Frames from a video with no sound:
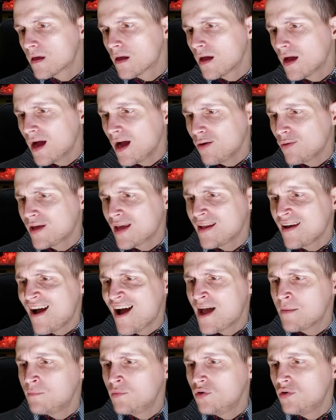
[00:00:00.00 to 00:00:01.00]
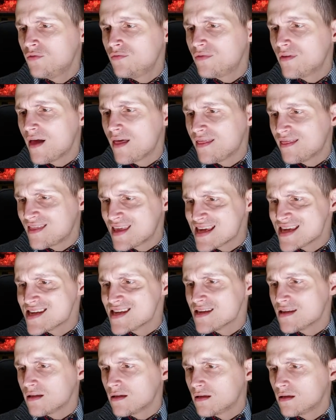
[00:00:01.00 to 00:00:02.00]
How can I move
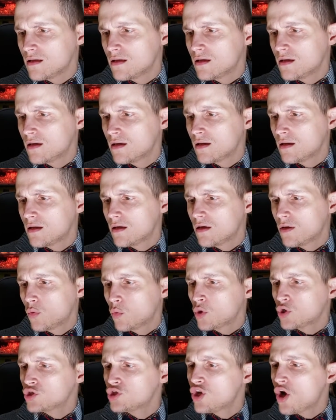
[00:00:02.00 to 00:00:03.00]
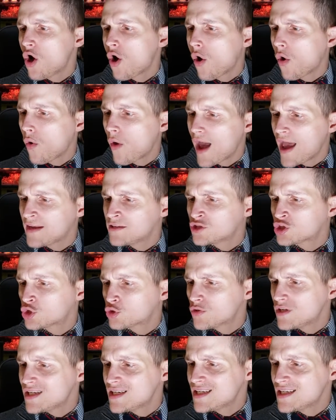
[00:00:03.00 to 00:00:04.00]
thee Will no
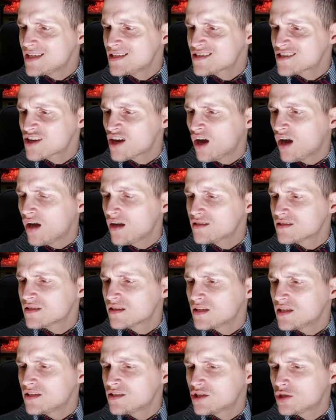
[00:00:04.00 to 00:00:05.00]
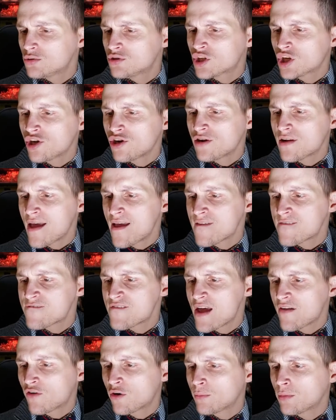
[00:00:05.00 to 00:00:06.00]
entreaties cause thee to turn a
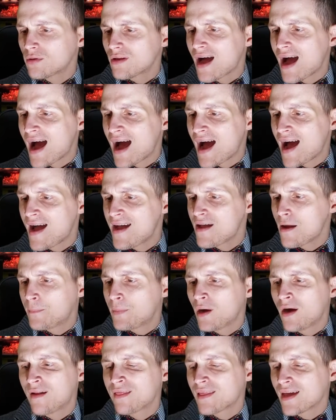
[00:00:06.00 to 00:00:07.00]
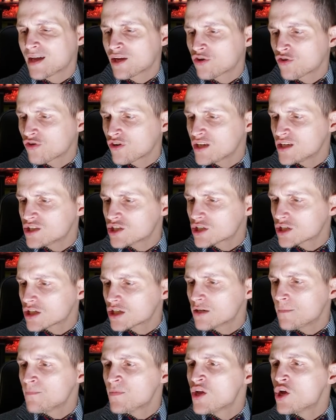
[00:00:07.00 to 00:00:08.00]
favorable eye upon thy
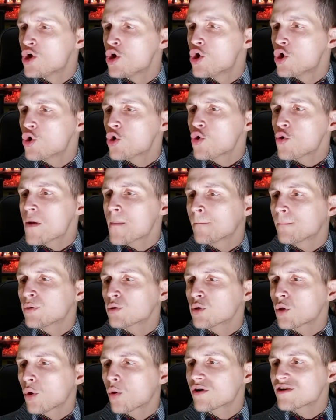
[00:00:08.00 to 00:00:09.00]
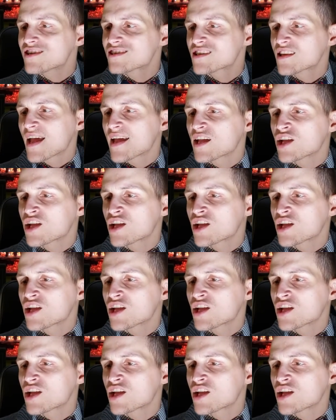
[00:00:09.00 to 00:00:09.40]
creature, who implores thy